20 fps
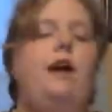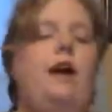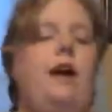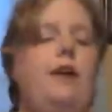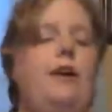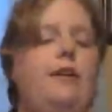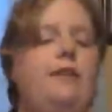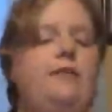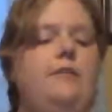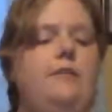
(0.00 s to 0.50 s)

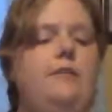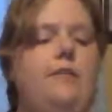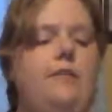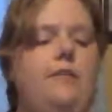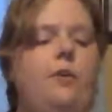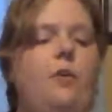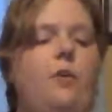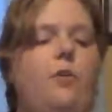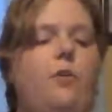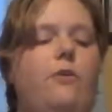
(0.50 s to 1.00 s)
I can sit
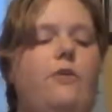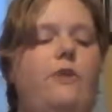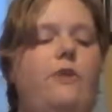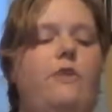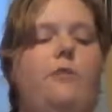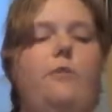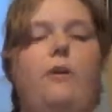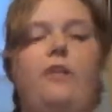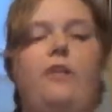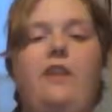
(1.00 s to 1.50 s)
and hold
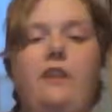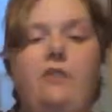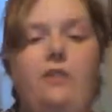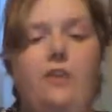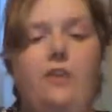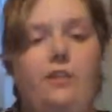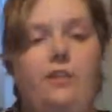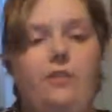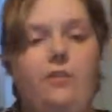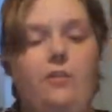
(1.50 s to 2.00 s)
this while they
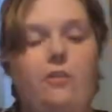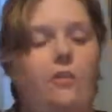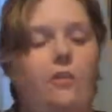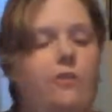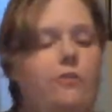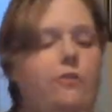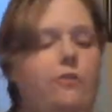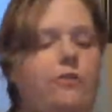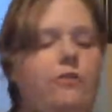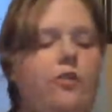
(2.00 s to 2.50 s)
look at the
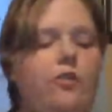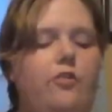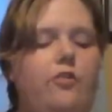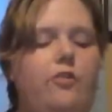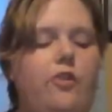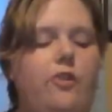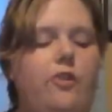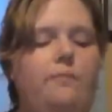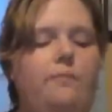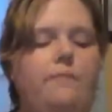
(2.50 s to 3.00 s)
larger
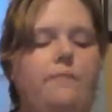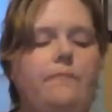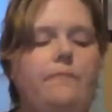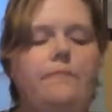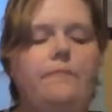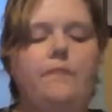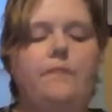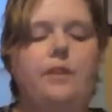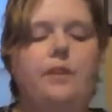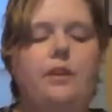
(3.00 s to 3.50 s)
version,
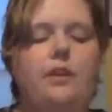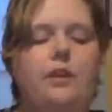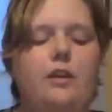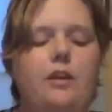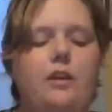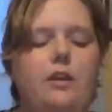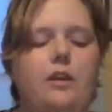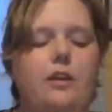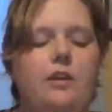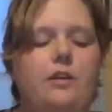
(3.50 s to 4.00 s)

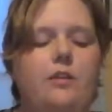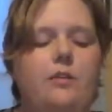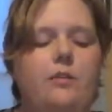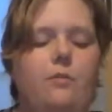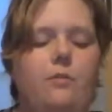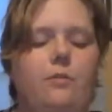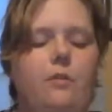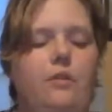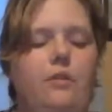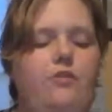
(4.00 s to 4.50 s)

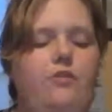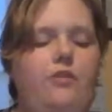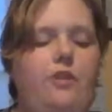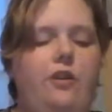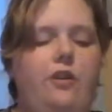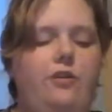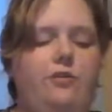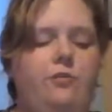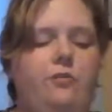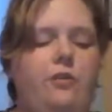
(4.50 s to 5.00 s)
which
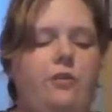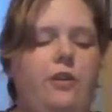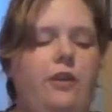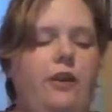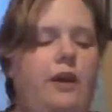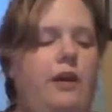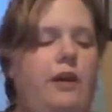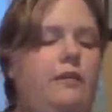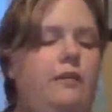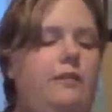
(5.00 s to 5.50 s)
is really
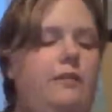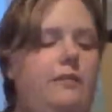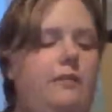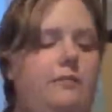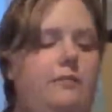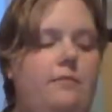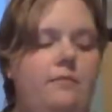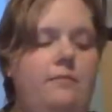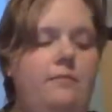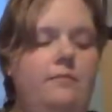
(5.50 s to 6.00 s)
nice.
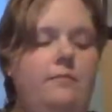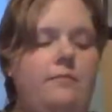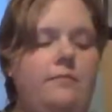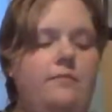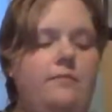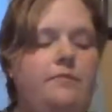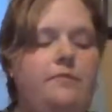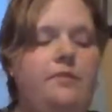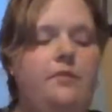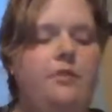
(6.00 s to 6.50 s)

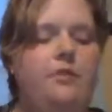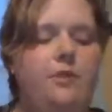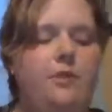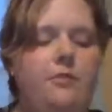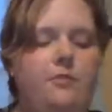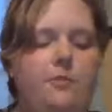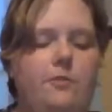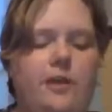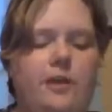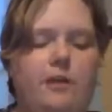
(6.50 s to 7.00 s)

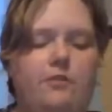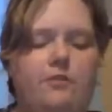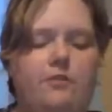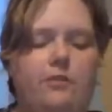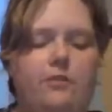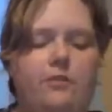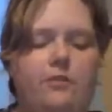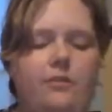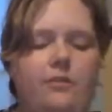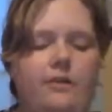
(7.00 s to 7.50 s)
Excuse me, I have a
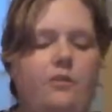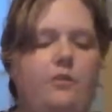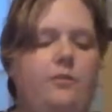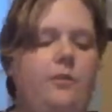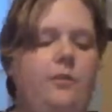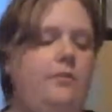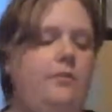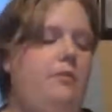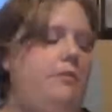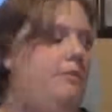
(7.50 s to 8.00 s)
little tickle in
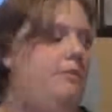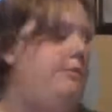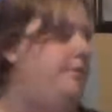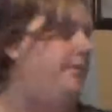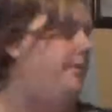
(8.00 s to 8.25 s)
my throat.